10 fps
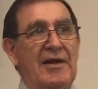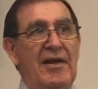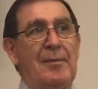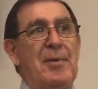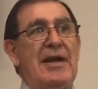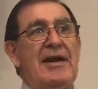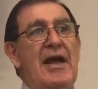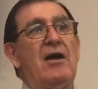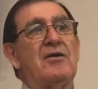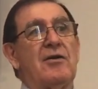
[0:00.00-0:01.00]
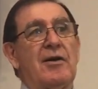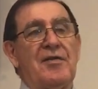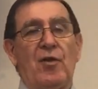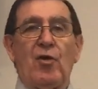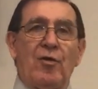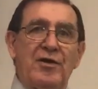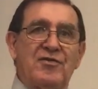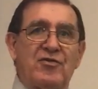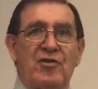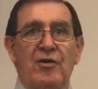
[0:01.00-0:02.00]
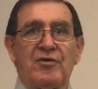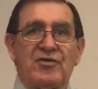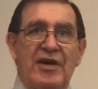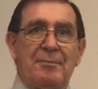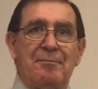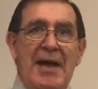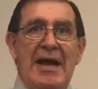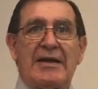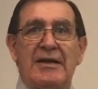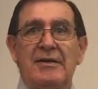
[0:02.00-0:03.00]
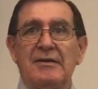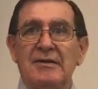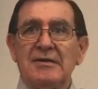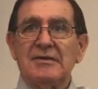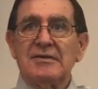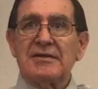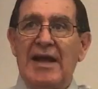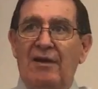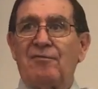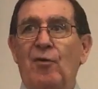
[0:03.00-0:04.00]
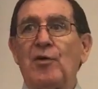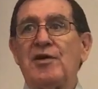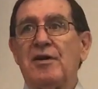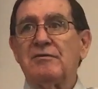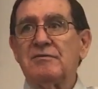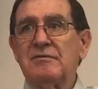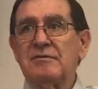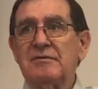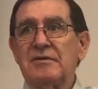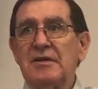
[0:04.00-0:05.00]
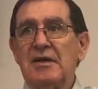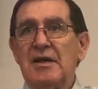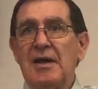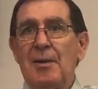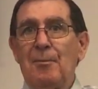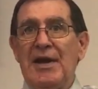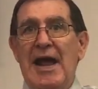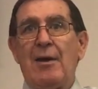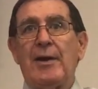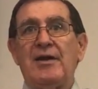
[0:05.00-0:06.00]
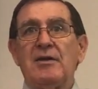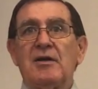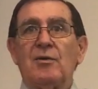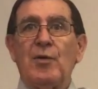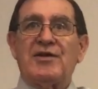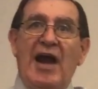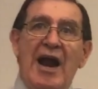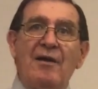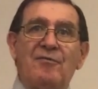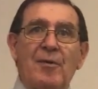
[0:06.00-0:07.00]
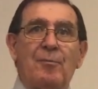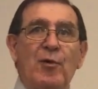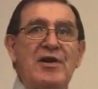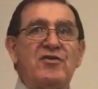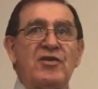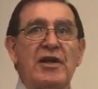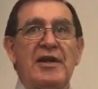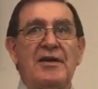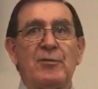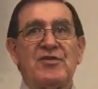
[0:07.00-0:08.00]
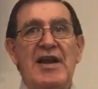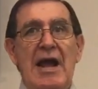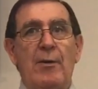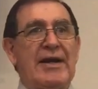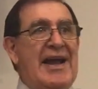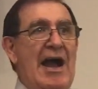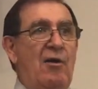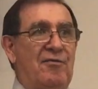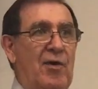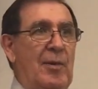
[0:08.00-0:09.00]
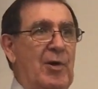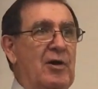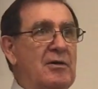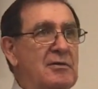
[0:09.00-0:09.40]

that had been an elder in the Lord's church back in California. But now had retired from preaching and was now a cow farmer,